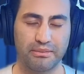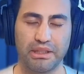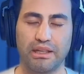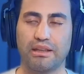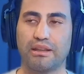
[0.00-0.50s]

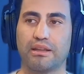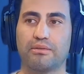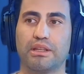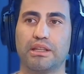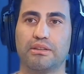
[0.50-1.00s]
mean anything
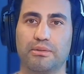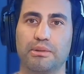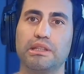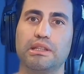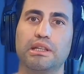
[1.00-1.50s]
really to
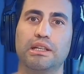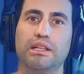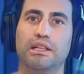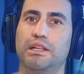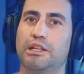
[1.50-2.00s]
me.
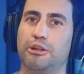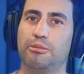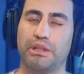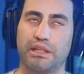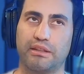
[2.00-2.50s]

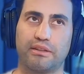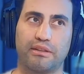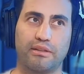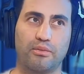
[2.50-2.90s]
But it's